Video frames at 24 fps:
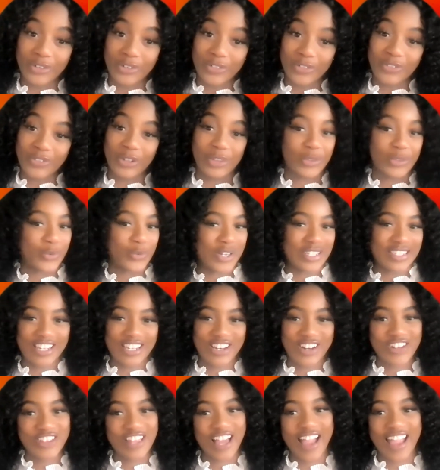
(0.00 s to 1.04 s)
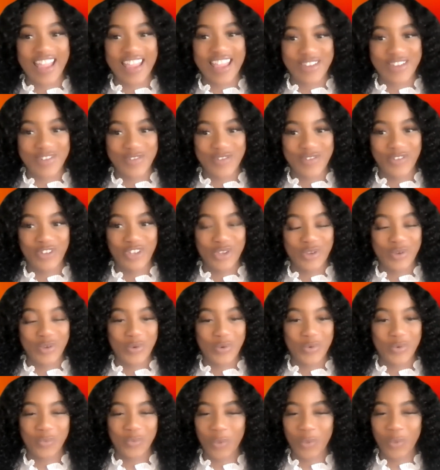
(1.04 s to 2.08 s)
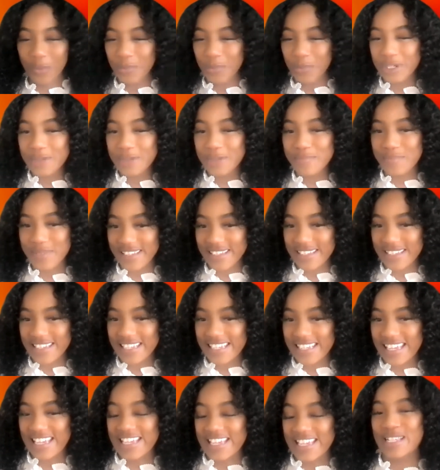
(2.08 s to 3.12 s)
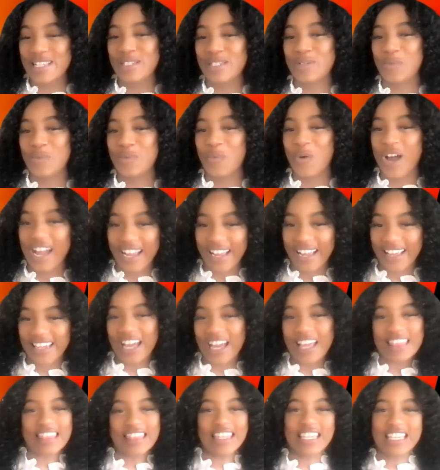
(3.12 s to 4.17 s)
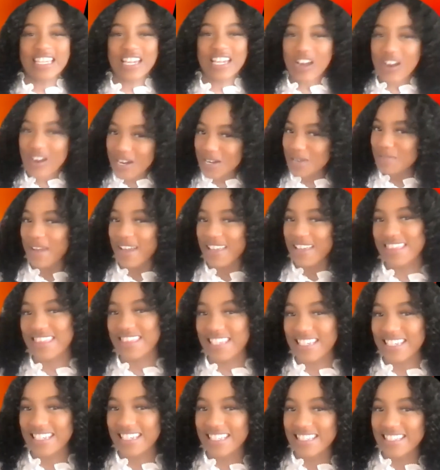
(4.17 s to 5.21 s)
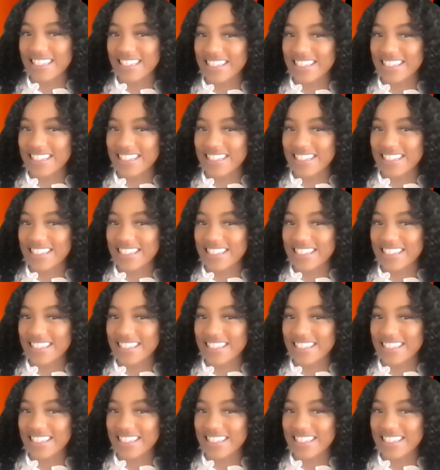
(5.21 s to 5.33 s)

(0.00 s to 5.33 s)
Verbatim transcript: for the rest of your life, what would it be and why? And I think hard about this.